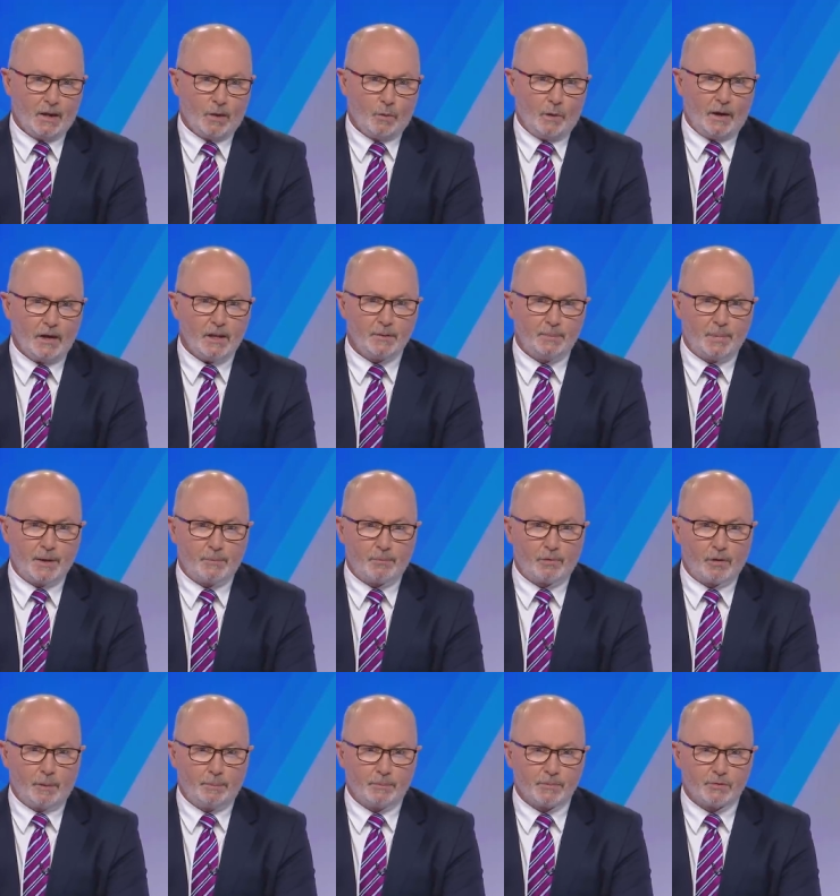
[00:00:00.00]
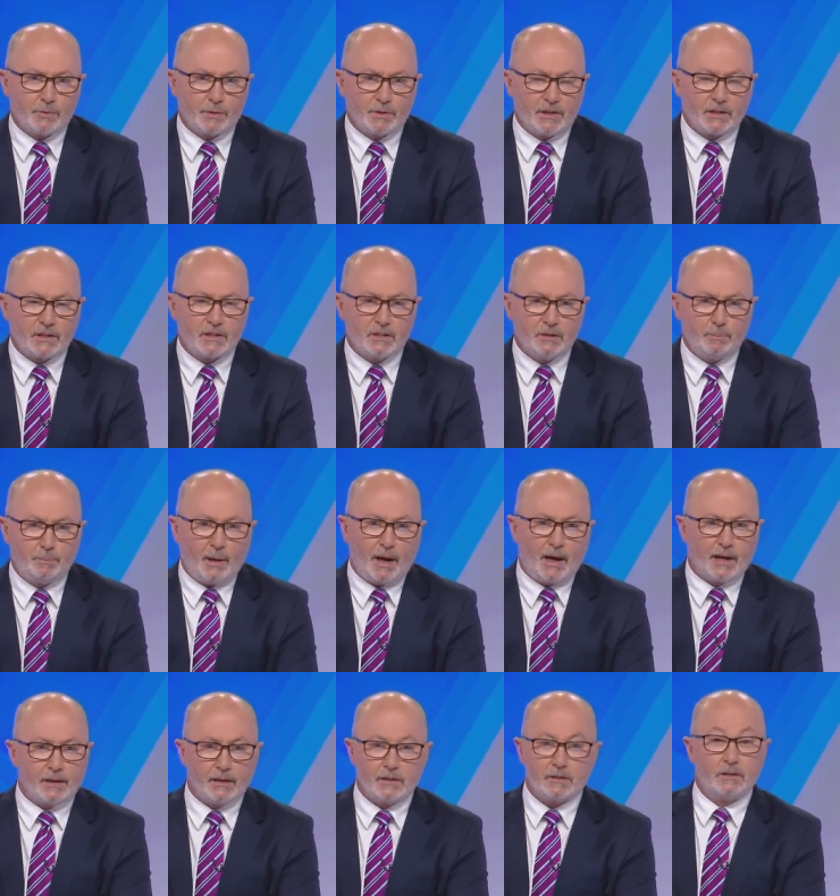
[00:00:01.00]
One of the big problems with this
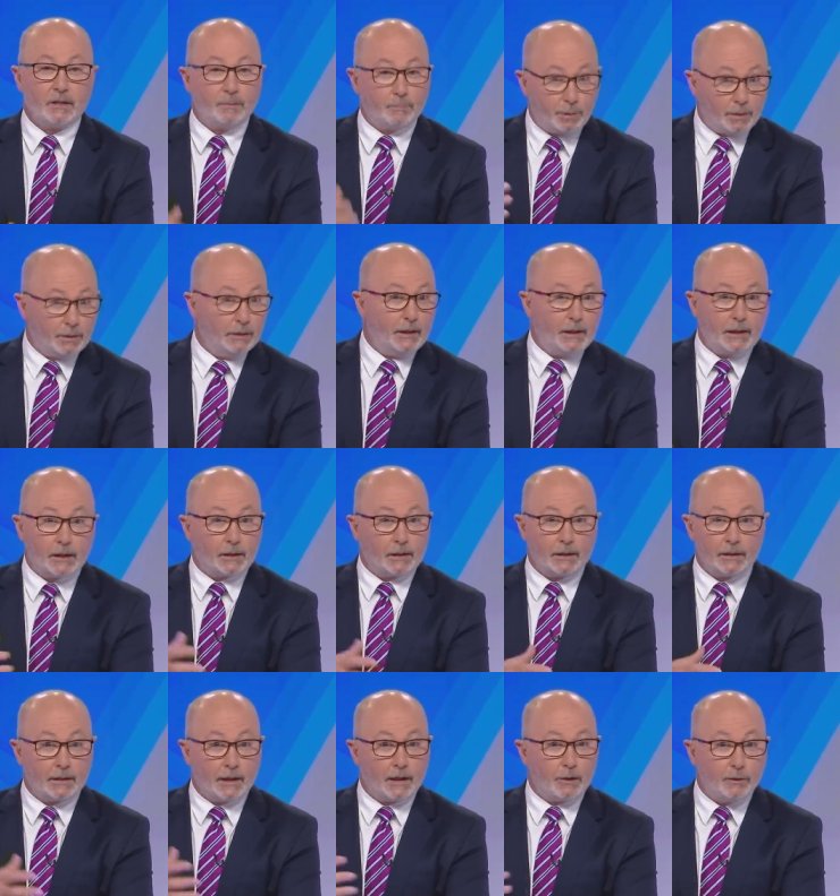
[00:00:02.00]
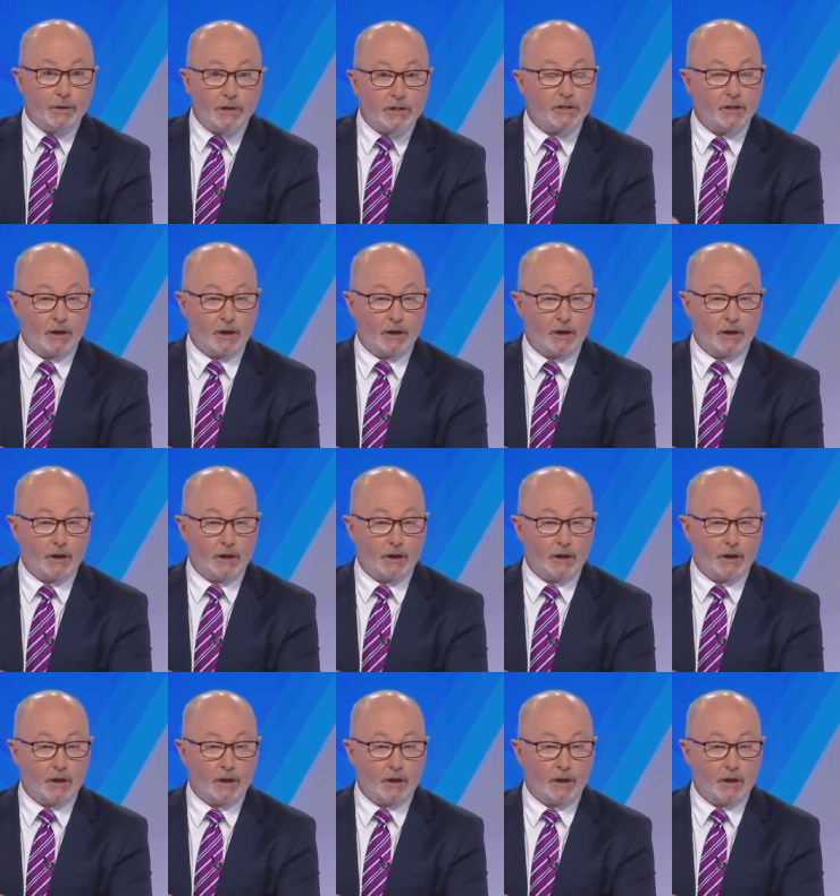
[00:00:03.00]
debate is that politically there is